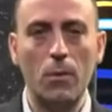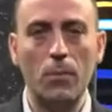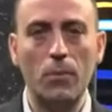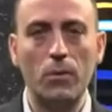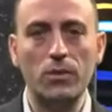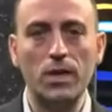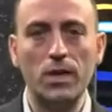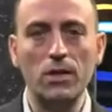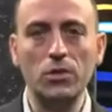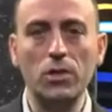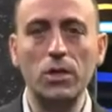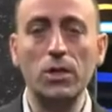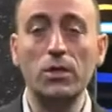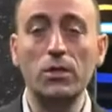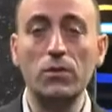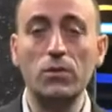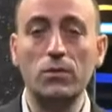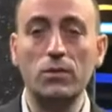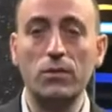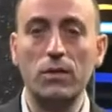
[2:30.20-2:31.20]
Potential
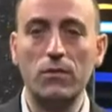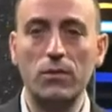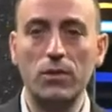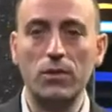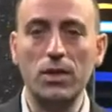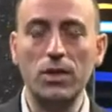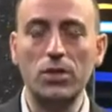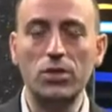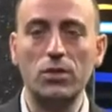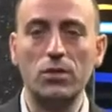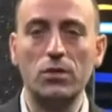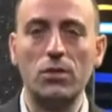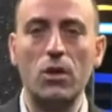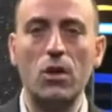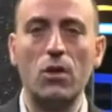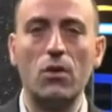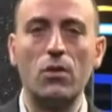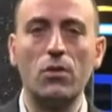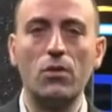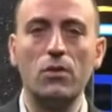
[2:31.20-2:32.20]
induced degradation
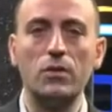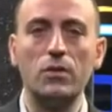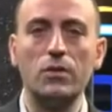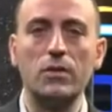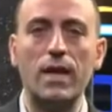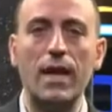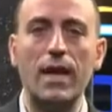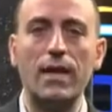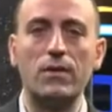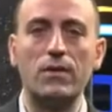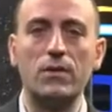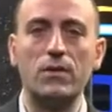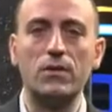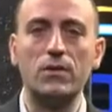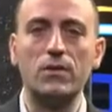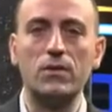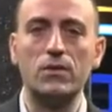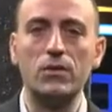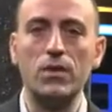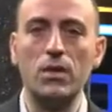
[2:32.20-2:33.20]
occurs at
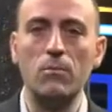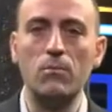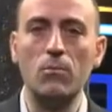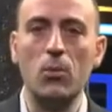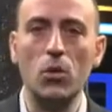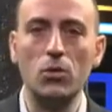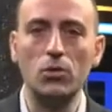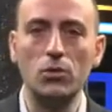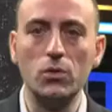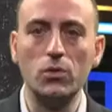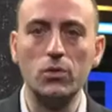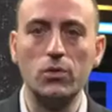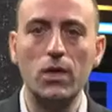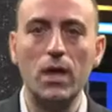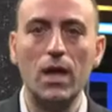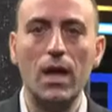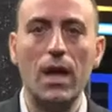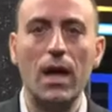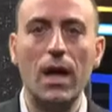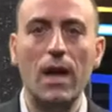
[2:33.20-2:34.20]
certain modules
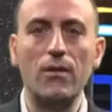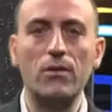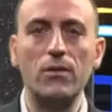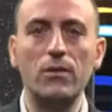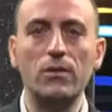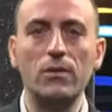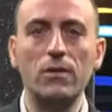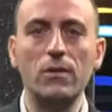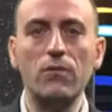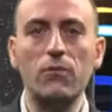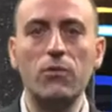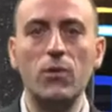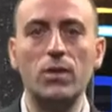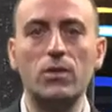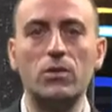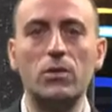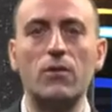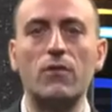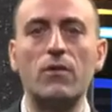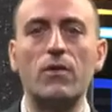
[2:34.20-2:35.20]
under the
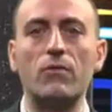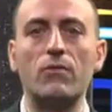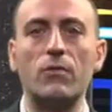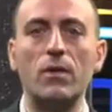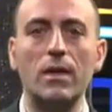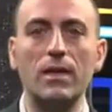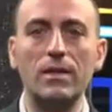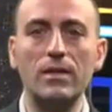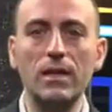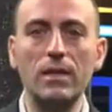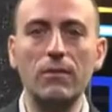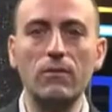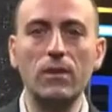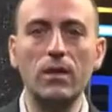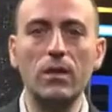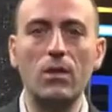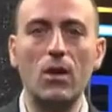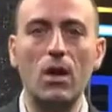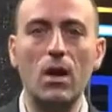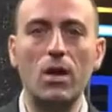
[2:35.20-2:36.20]
influence of a
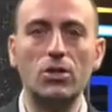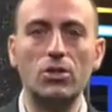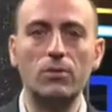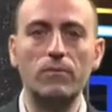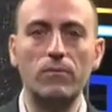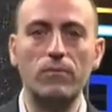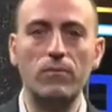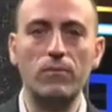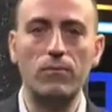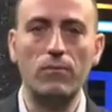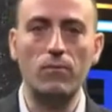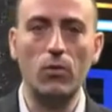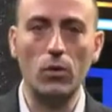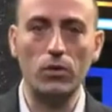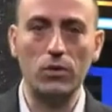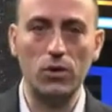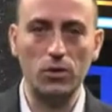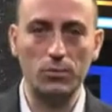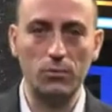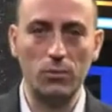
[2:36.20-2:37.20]
relatively large
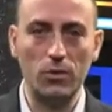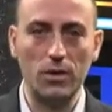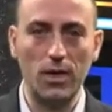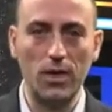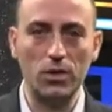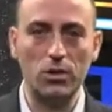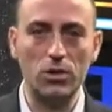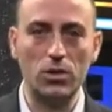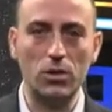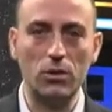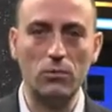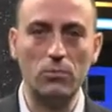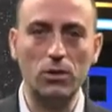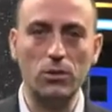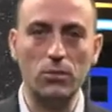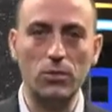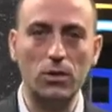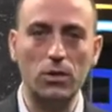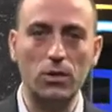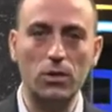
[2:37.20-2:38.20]
voltage potential
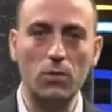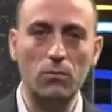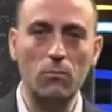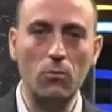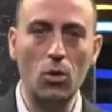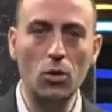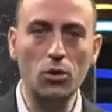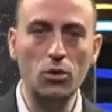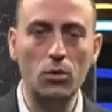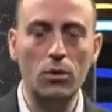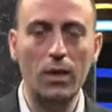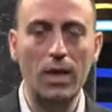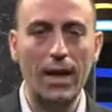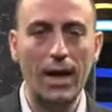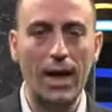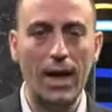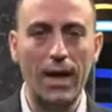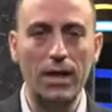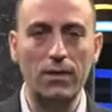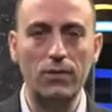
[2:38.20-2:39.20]
between the module
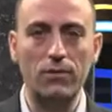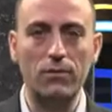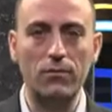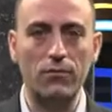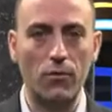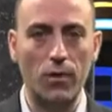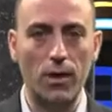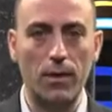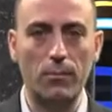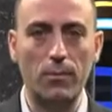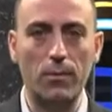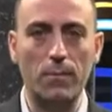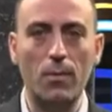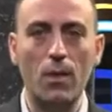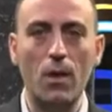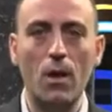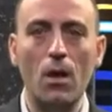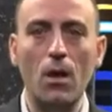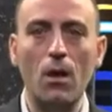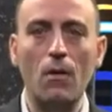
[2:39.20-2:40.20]
and the frame.
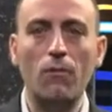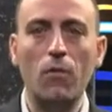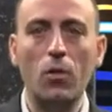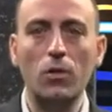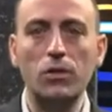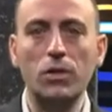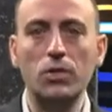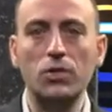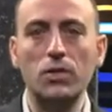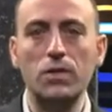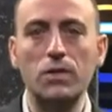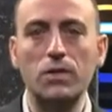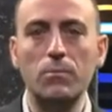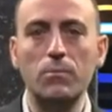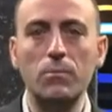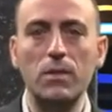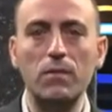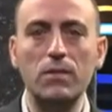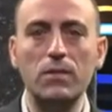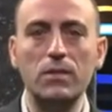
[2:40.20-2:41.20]
Voltages
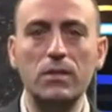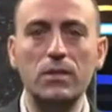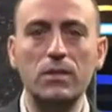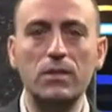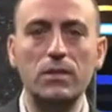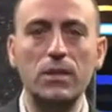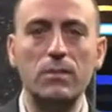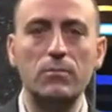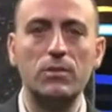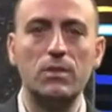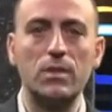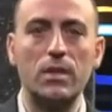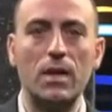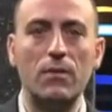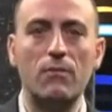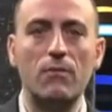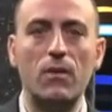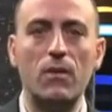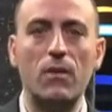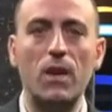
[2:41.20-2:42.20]
in PV systems
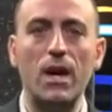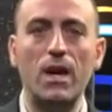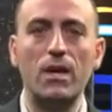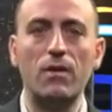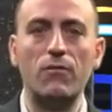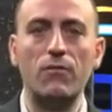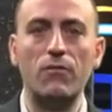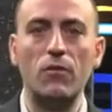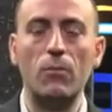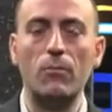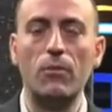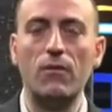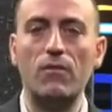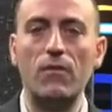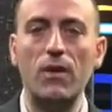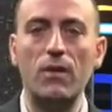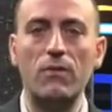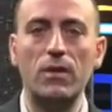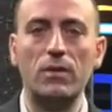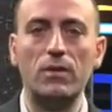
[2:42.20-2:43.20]
can vary from
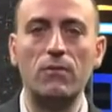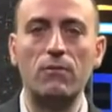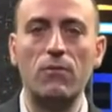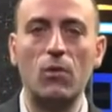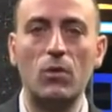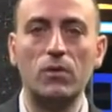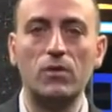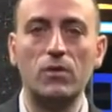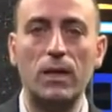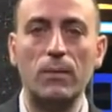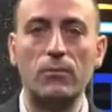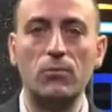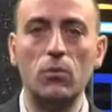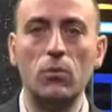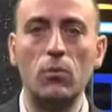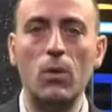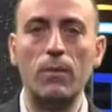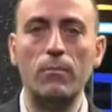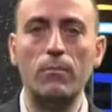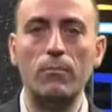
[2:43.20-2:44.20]
500 volts up to
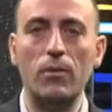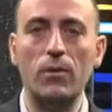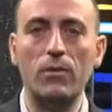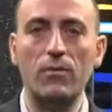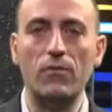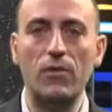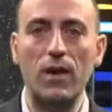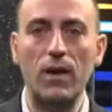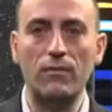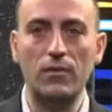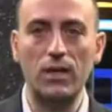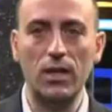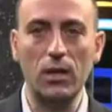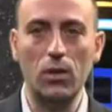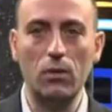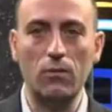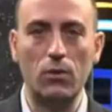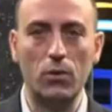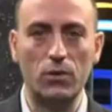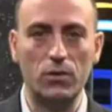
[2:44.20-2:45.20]
1.5
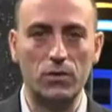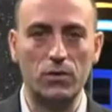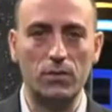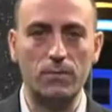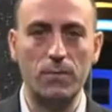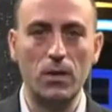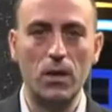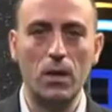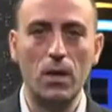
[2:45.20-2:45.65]
kilovolts.